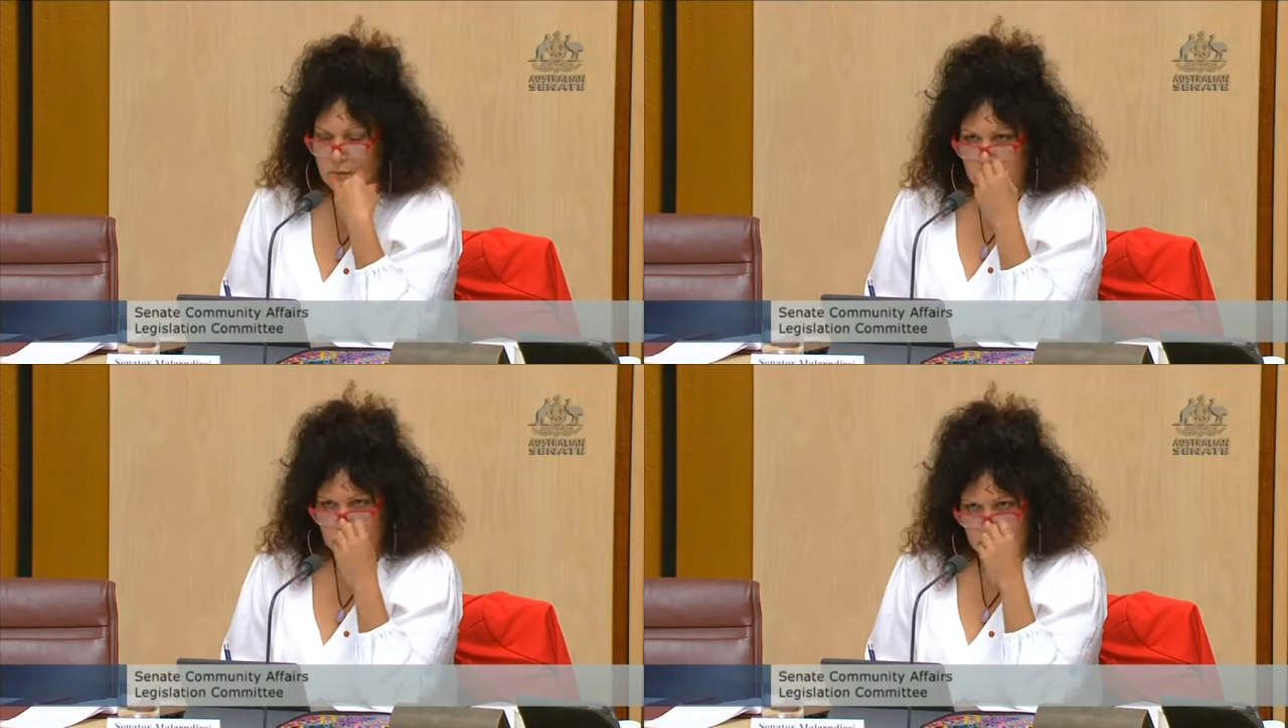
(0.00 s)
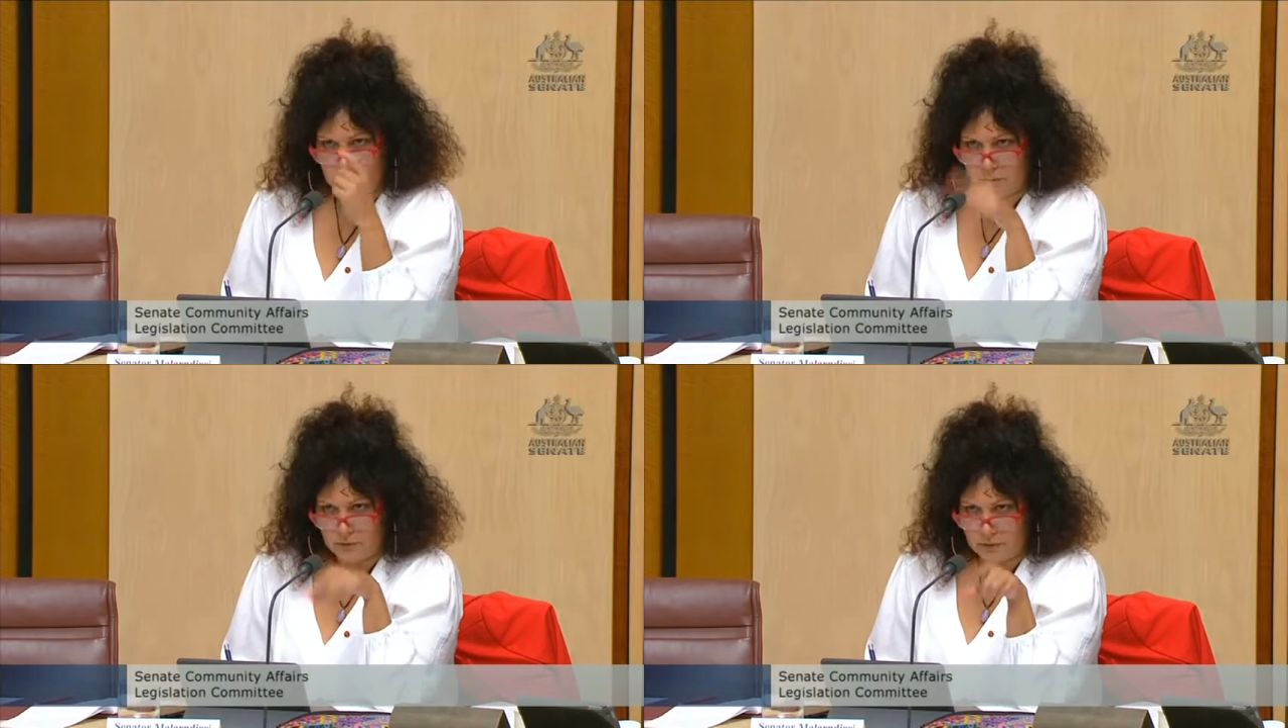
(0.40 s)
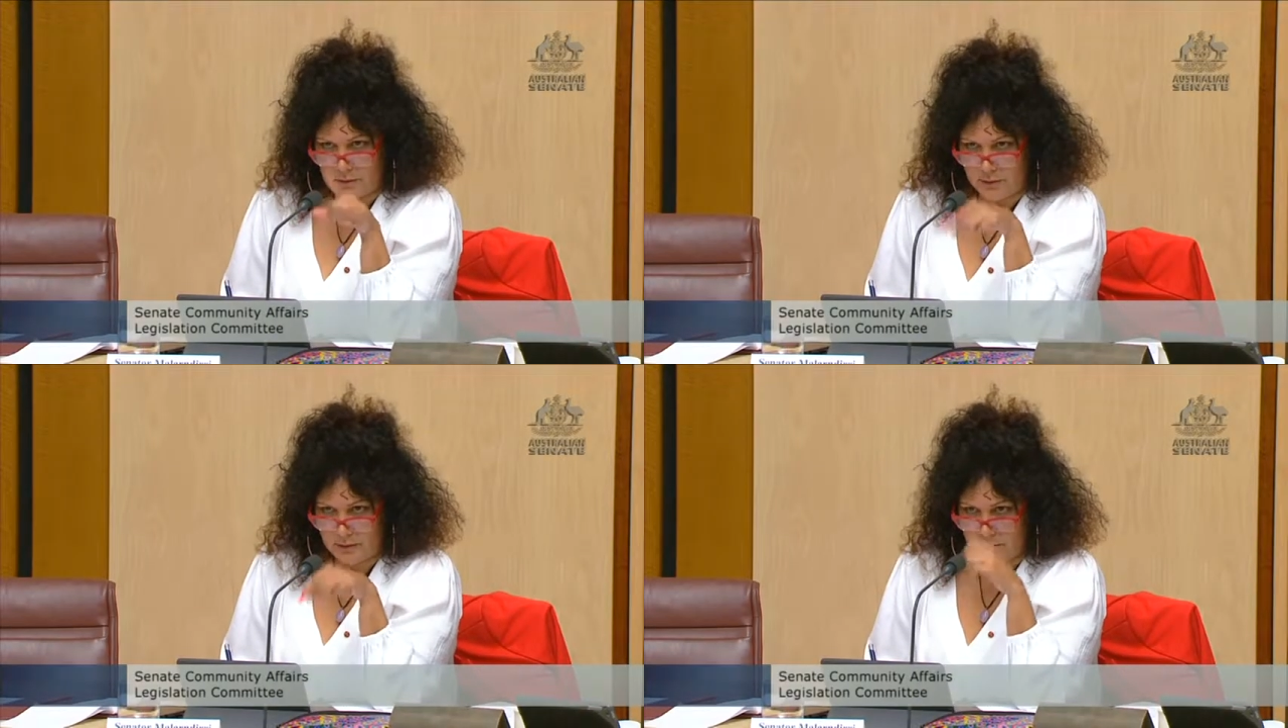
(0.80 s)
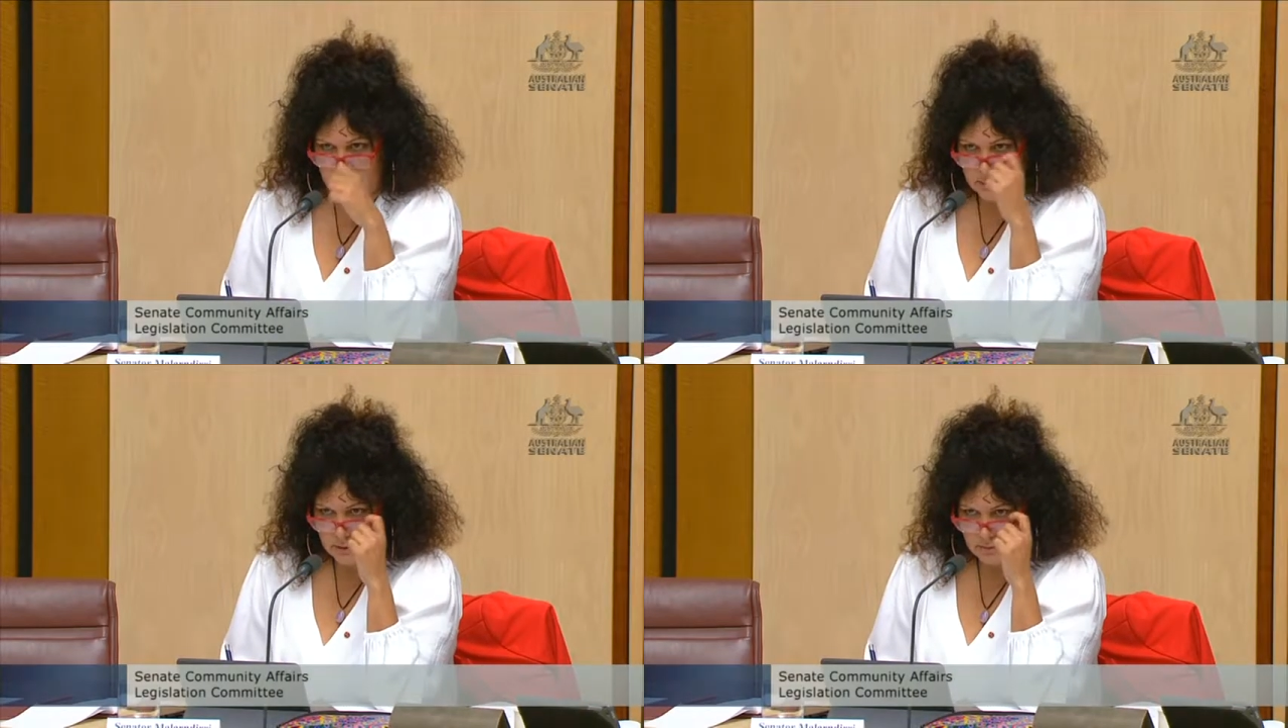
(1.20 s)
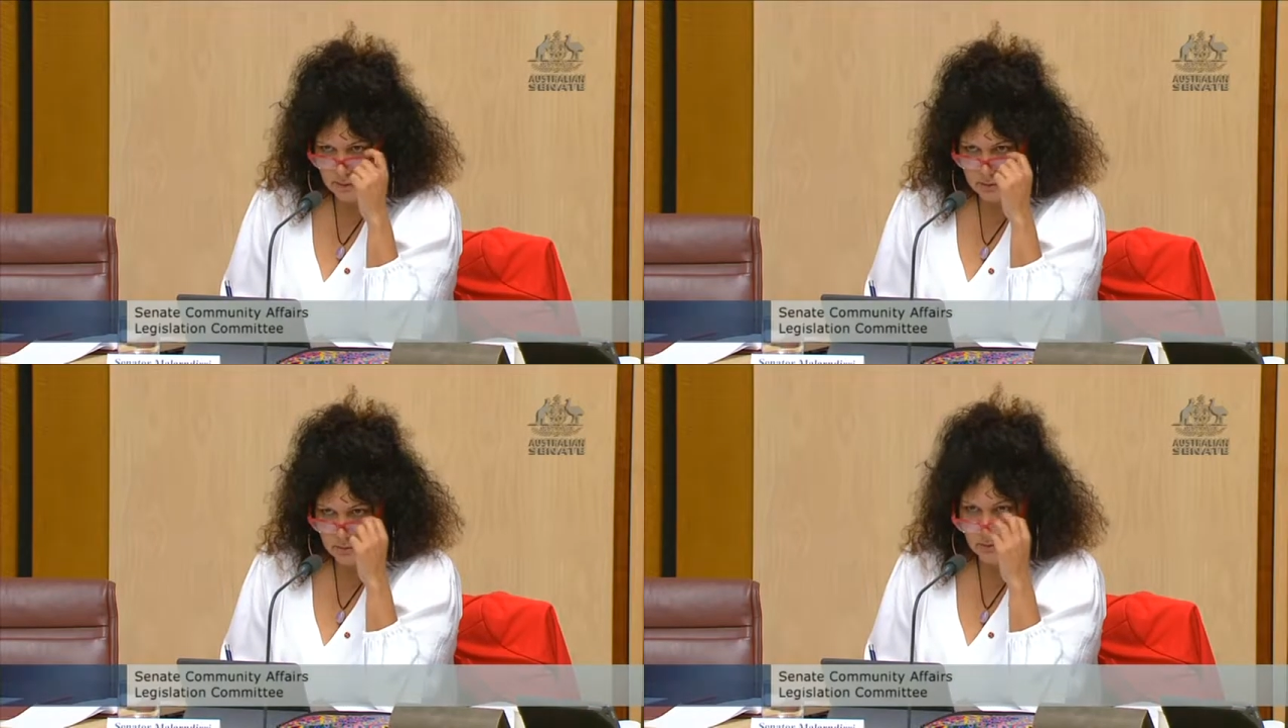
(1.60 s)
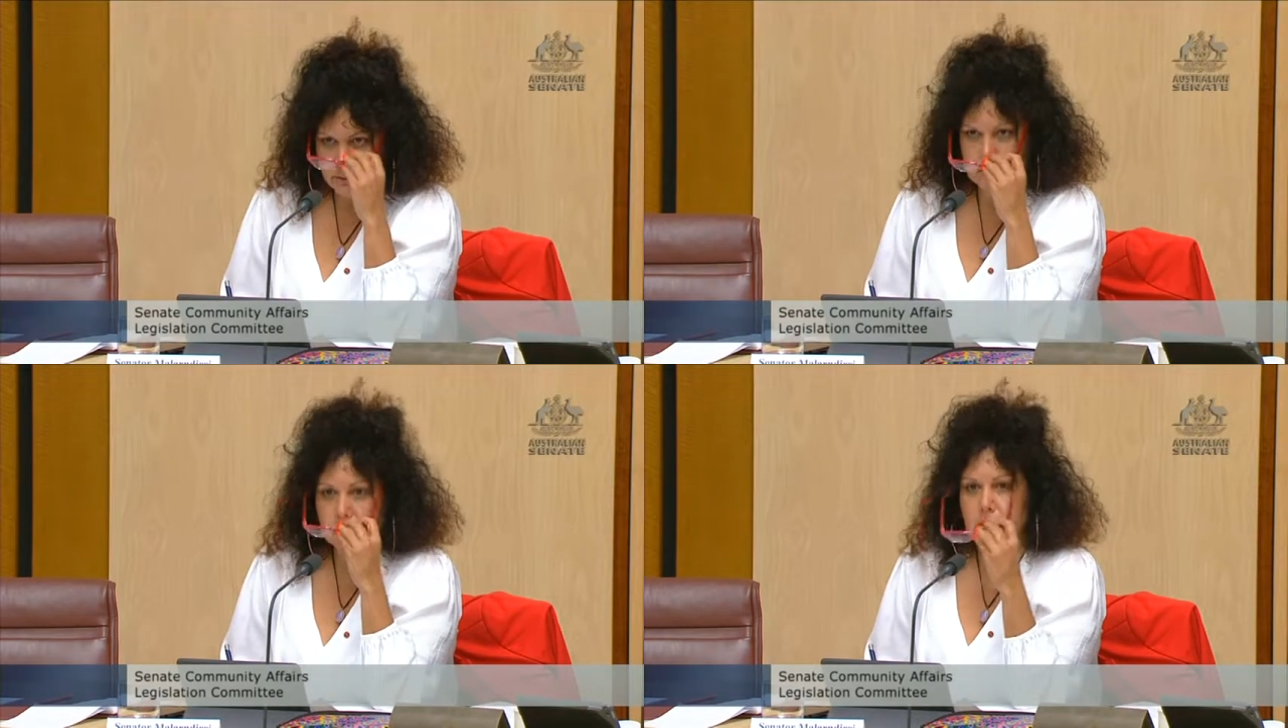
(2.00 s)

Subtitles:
were consulted about this, Ms Blewett,